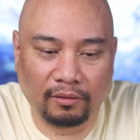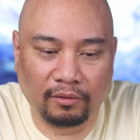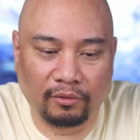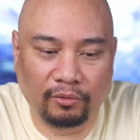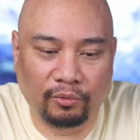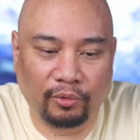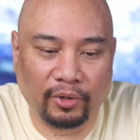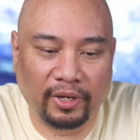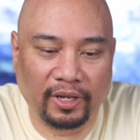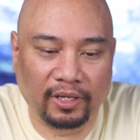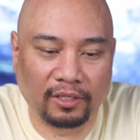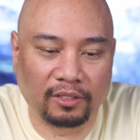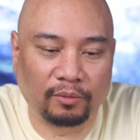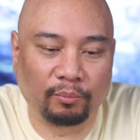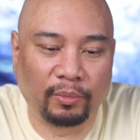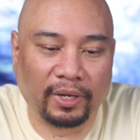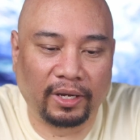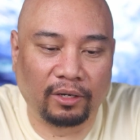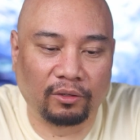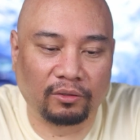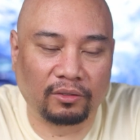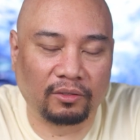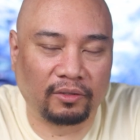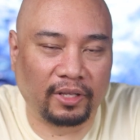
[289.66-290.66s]
3S
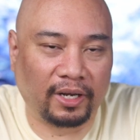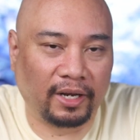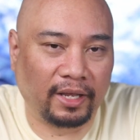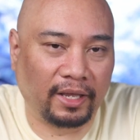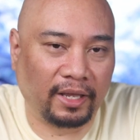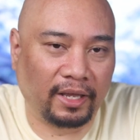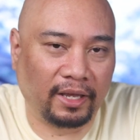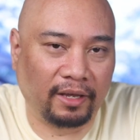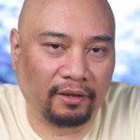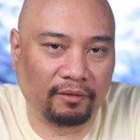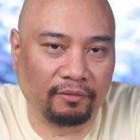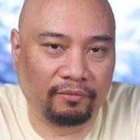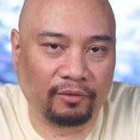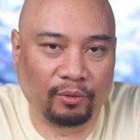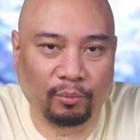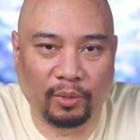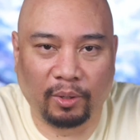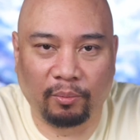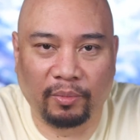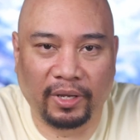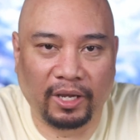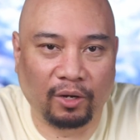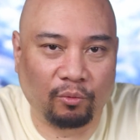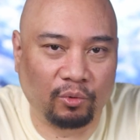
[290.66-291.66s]
mouse that I have for
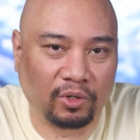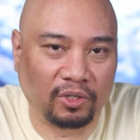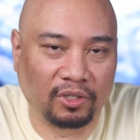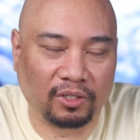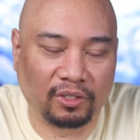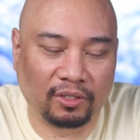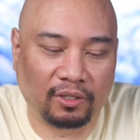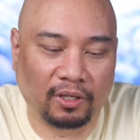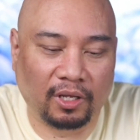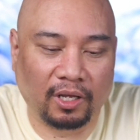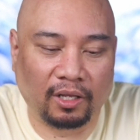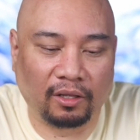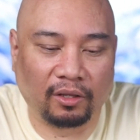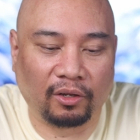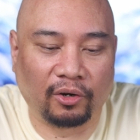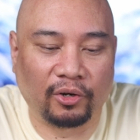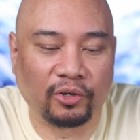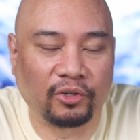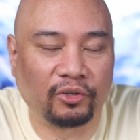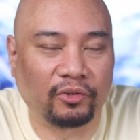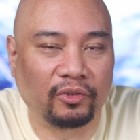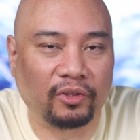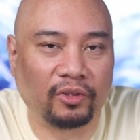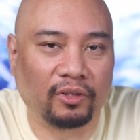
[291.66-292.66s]
my Mac, which is a lot
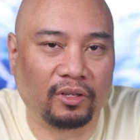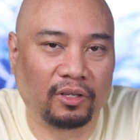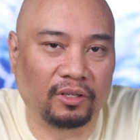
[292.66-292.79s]
larger than